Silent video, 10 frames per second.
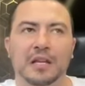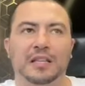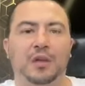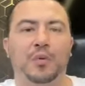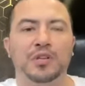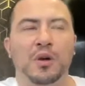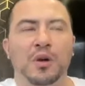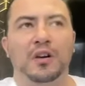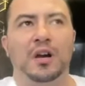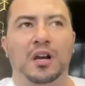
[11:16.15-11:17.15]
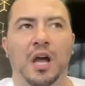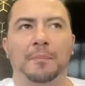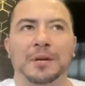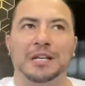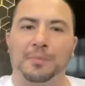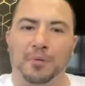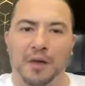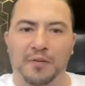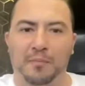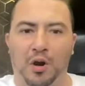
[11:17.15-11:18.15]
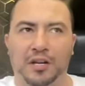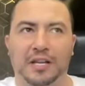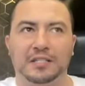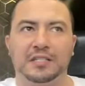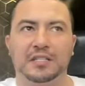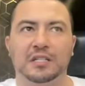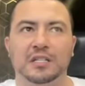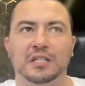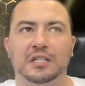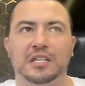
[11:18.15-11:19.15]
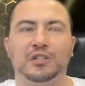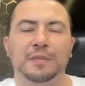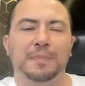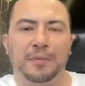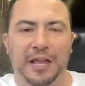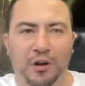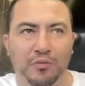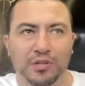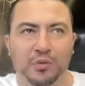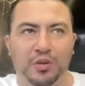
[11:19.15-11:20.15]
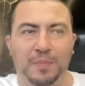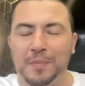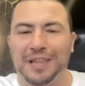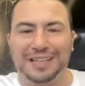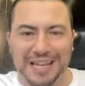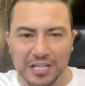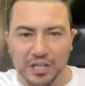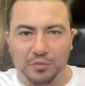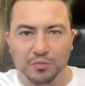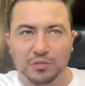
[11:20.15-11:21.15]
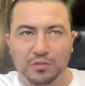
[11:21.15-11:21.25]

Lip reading: Like when you have a company in a private market, the only people that own you are the people that like you.